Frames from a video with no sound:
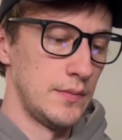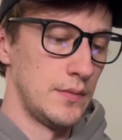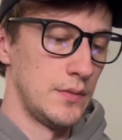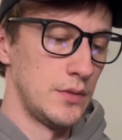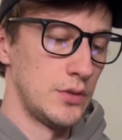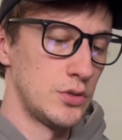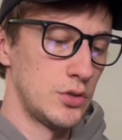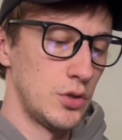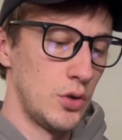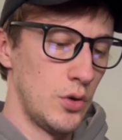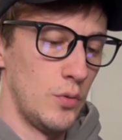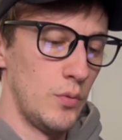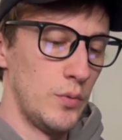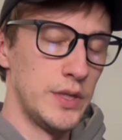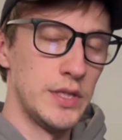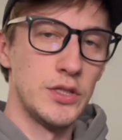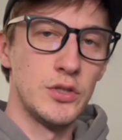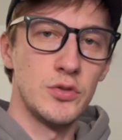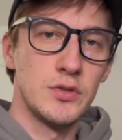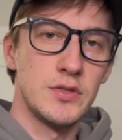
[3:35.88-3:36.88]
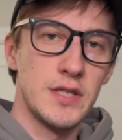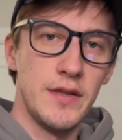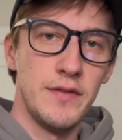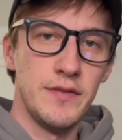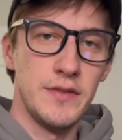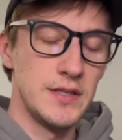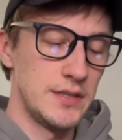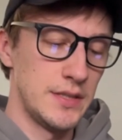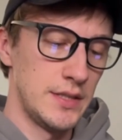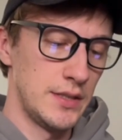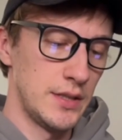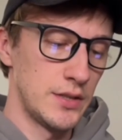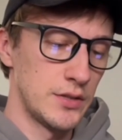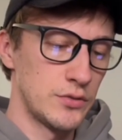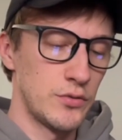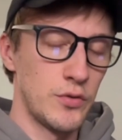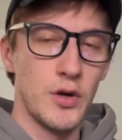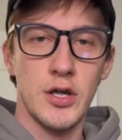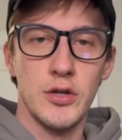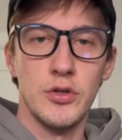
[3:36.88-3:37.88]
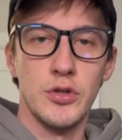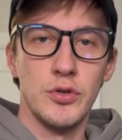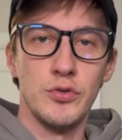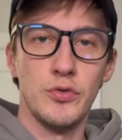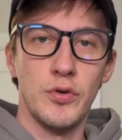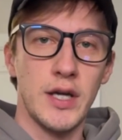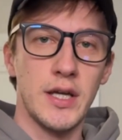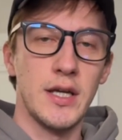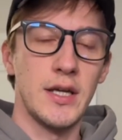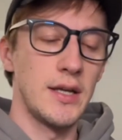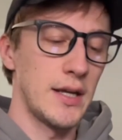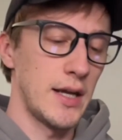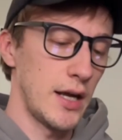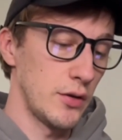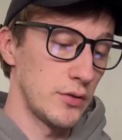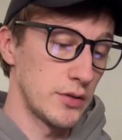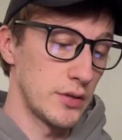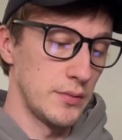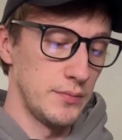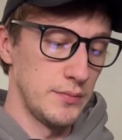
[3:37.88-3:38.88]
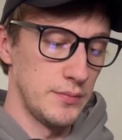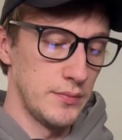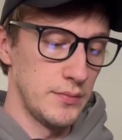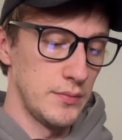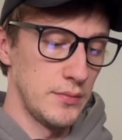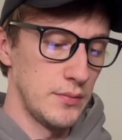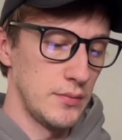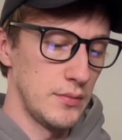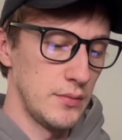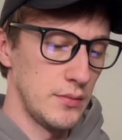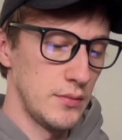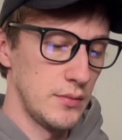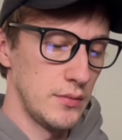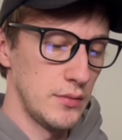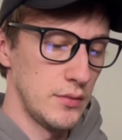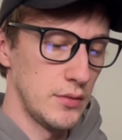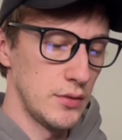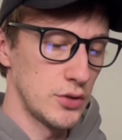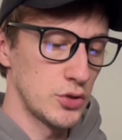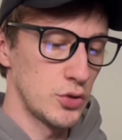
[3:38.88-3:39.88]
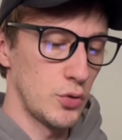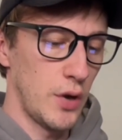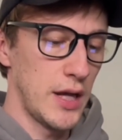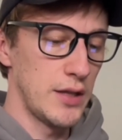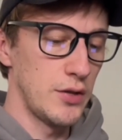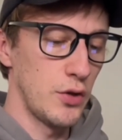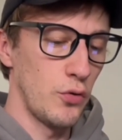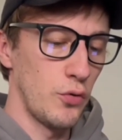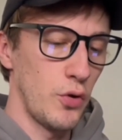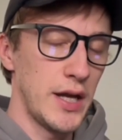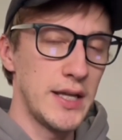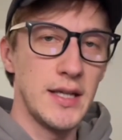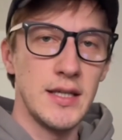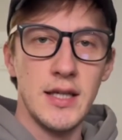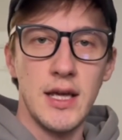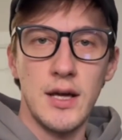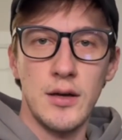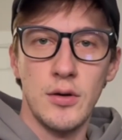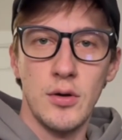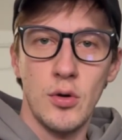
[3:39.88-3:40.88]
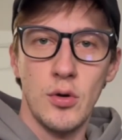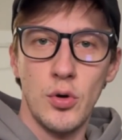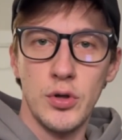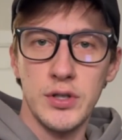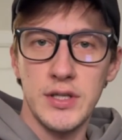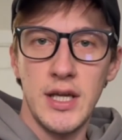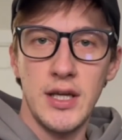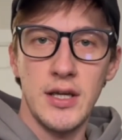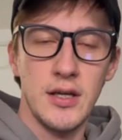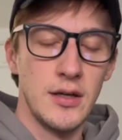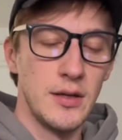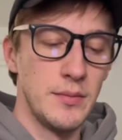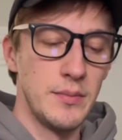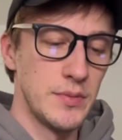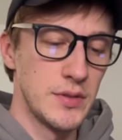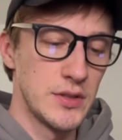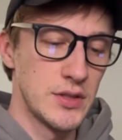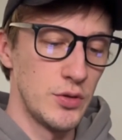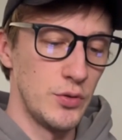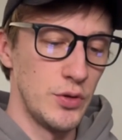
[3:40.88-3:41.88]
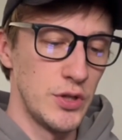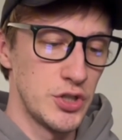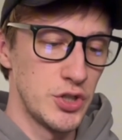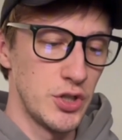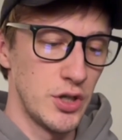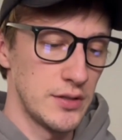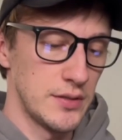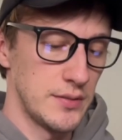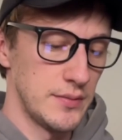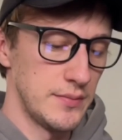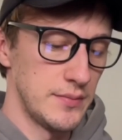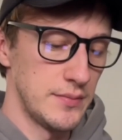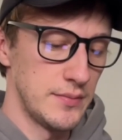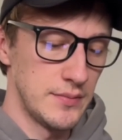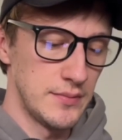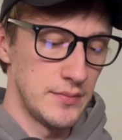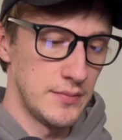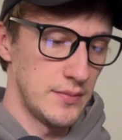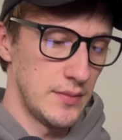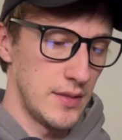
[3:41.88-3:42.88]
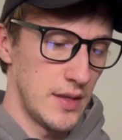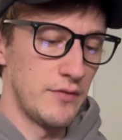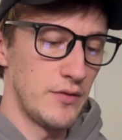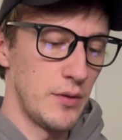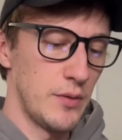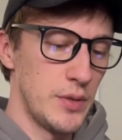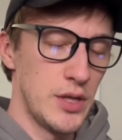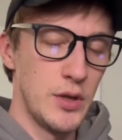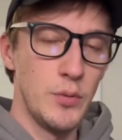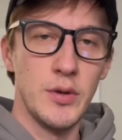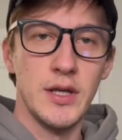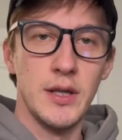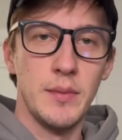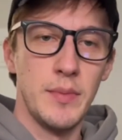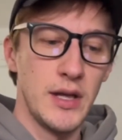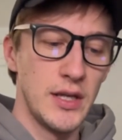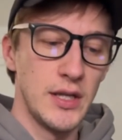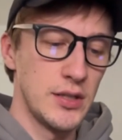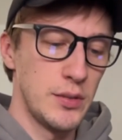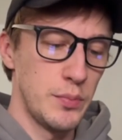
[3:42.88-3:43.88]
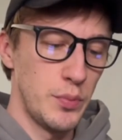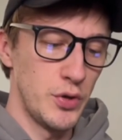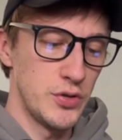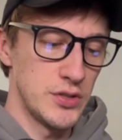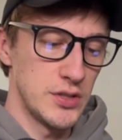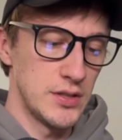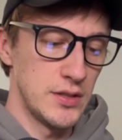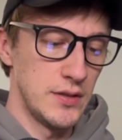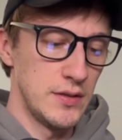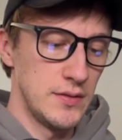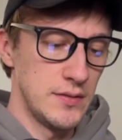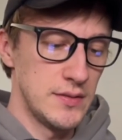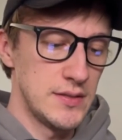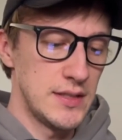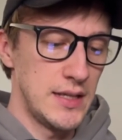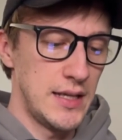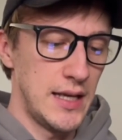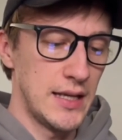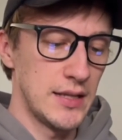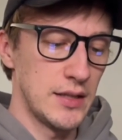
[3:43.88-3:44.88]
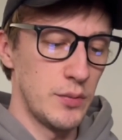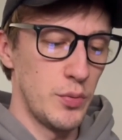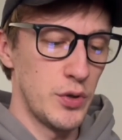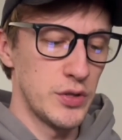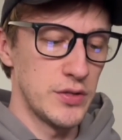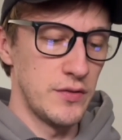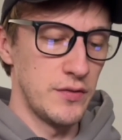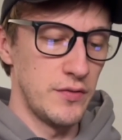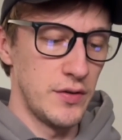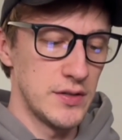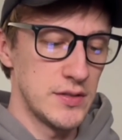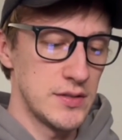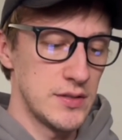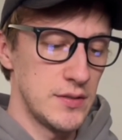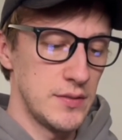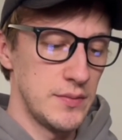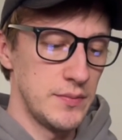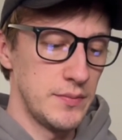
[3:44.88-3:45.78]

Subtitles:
So, we need to save these details for our new trading account. So either write it down or take a screenshot. And from here we can make a deposit. Select Deposit Funds.